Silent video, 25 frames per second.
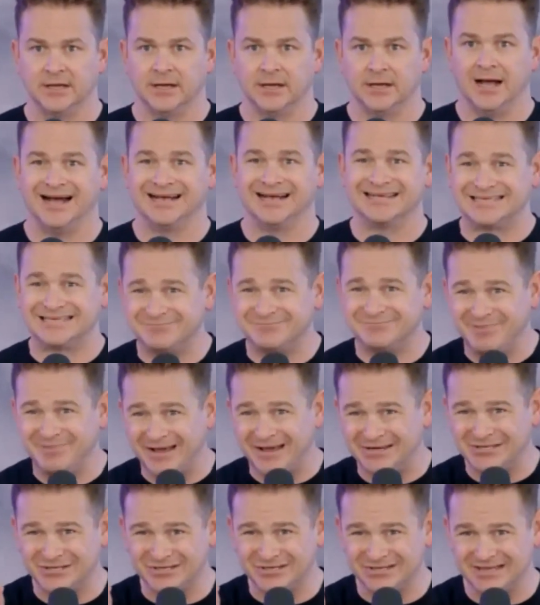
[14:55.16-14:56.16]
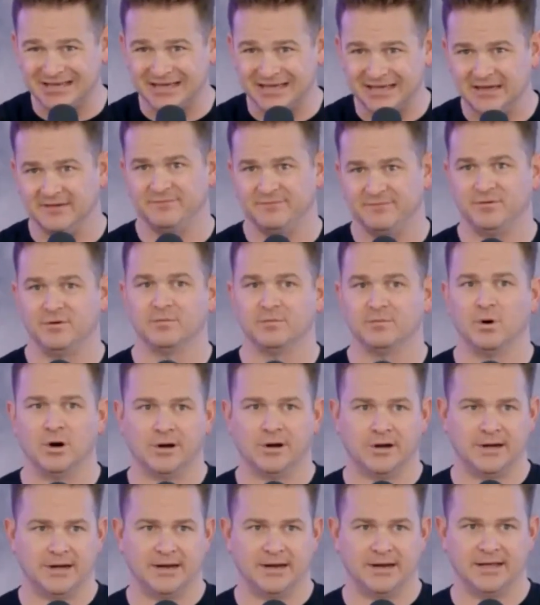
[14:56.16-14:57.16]
especially if you're
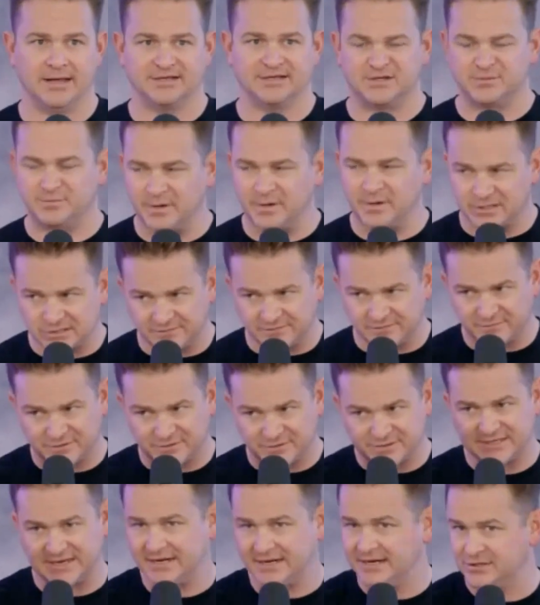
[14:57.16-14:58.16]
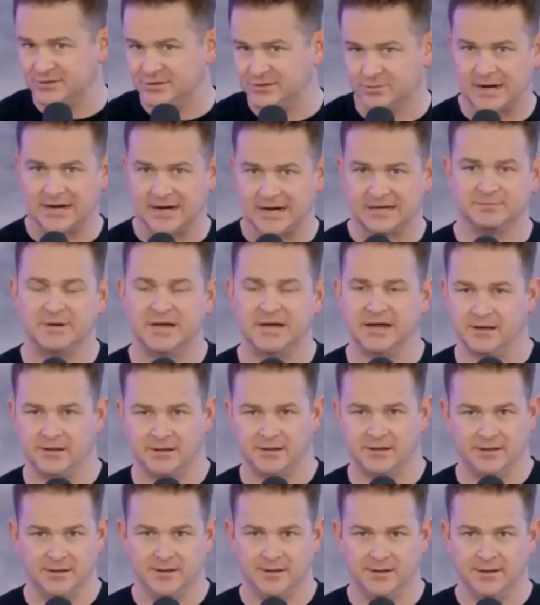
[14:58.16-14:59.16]
marketing, especially if you're sending direct mail,